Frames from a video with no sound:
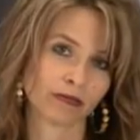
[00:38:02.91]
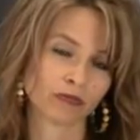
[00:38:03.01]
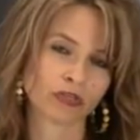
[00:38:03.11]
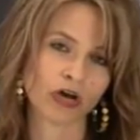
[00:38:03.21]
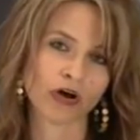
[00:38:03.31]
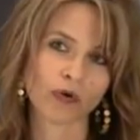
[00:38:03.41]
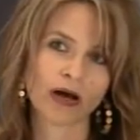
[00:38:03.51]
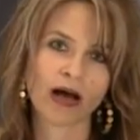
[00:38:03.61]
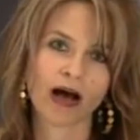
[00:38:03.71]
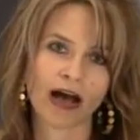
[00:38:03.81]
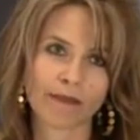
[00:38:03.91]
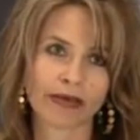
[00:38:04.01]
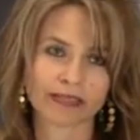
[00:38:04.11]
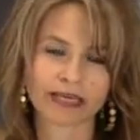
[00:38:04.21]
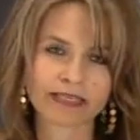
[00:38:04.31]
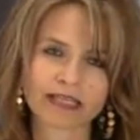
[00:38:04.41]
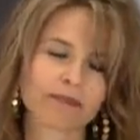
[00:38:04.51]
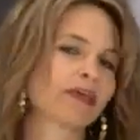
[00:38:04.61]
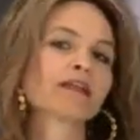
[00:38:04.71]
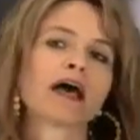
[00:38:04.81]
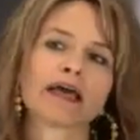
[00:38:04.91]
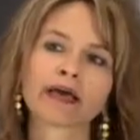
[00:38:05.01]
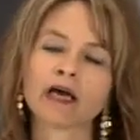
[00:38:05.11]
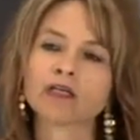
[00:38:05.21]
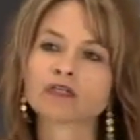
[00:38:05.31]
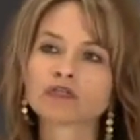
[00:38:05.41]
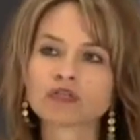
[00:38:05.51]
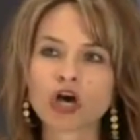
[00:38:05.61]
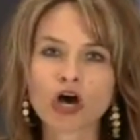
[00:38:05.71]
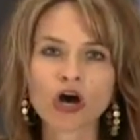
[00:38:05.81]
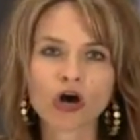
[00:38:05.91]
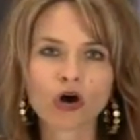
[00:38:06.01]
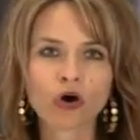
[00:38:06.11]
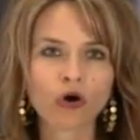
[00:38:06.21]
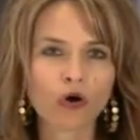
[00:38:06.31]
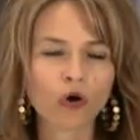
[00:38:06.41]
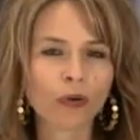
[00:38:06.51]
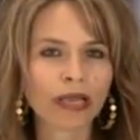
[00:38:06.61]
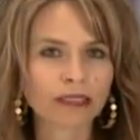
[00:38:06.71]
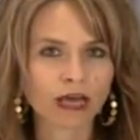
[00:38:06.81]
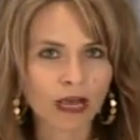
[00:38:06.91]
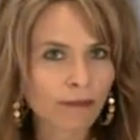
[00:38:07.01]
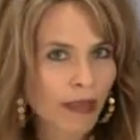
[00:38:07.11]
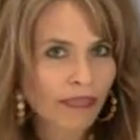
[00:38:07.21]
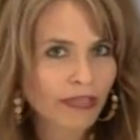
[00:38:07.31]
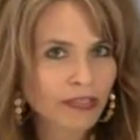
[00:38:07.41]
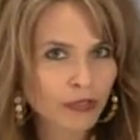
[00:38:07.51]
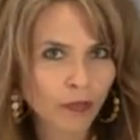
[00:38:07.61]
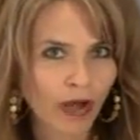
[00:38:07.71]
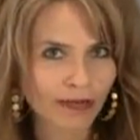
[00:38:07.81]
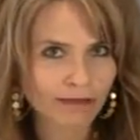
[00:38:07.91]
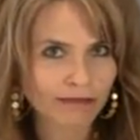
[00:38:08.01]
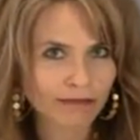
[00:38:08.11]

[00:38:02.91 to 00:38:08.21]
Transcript: So I may say something like, So, are we going to talk about this or what?